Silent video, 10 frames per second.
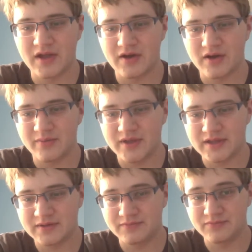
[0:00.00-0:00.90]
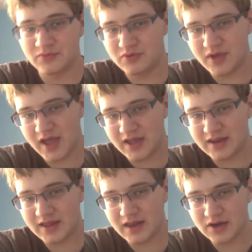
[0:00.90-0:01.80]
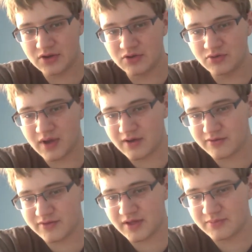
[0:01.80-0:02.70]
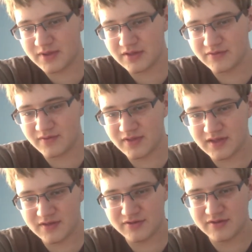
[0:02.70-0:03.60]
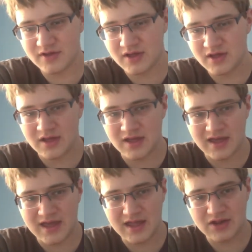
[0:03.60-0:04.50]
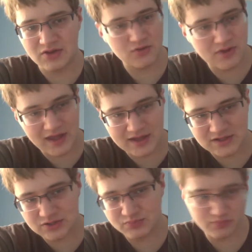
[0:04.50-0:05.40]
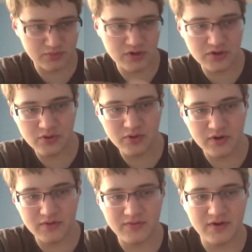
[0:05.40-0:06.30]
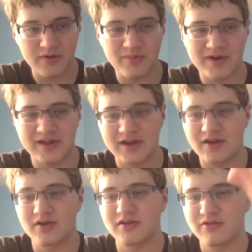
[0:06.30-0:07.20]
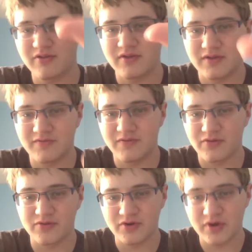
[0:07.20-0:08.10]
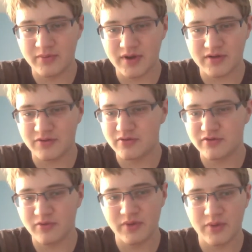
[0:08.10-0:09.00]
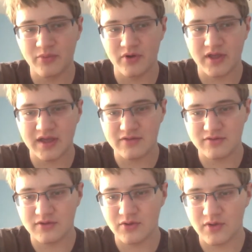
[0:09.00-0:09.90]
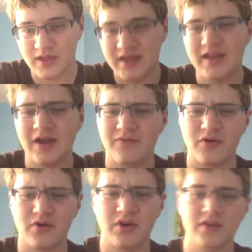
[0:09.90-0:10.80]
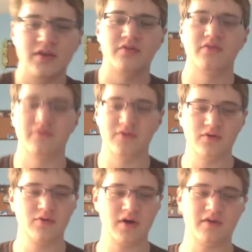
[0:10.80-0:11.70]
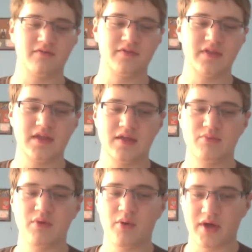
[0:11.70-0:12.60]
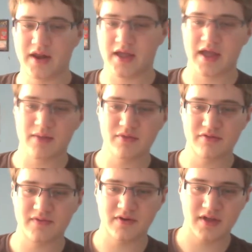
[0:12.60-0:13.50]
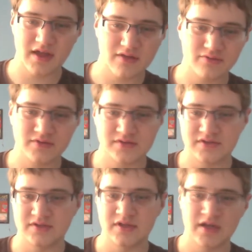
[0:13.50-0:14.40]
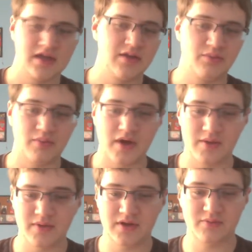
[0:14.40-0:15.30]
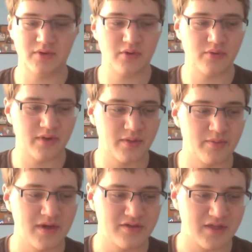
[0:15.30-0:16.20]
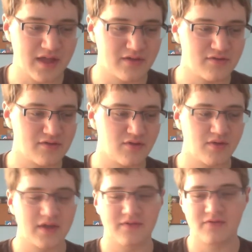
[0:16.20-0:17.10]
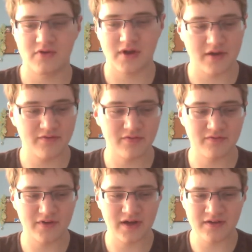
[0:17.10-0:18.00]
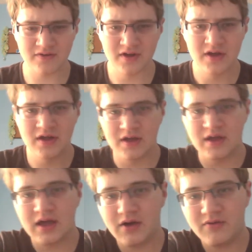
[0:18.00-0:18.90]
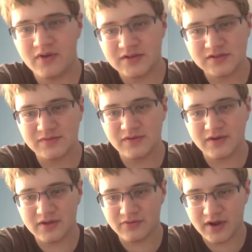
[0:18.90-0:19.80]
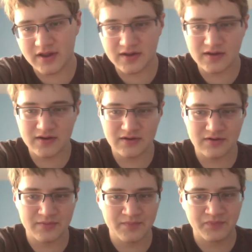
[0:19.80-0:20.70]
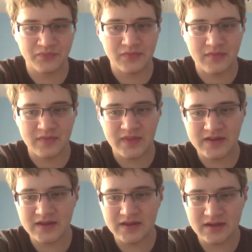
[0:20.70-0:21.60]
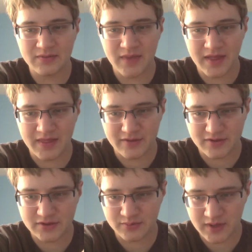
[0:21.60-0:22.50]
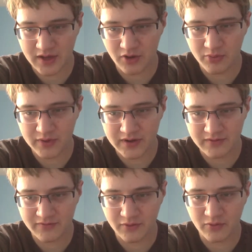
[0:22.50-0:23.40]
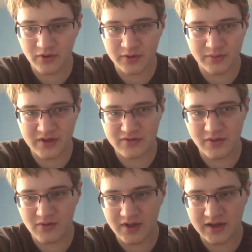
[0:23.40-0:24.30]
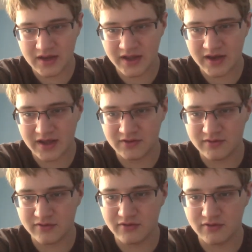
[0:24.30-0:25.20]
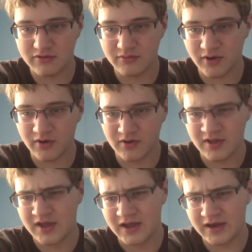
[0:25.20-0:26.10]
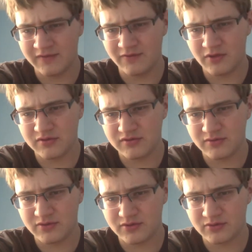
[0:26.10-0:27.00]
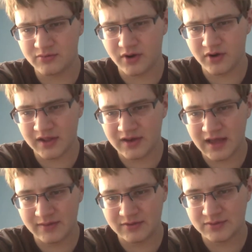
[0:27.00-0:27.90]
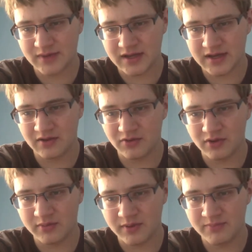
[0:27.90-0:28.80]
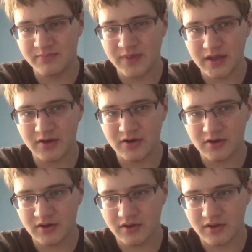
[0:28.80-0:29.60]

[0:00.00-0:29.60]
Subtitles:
Now, I mean, you can get a new outside piece for this, and you can just put a new one over it, but honestly, for 30 bucks, there's so many more cases you can get. I've already did a review of the Poetic Atmosphere case, which is, in my opinion, probably one of the best cases you can get for your iPhone 5. However, I just feel like right here, they didn't need to make that such a big opening, for one, because the lightning connector is so small, and even though some third-party adapters might need a little bit bigger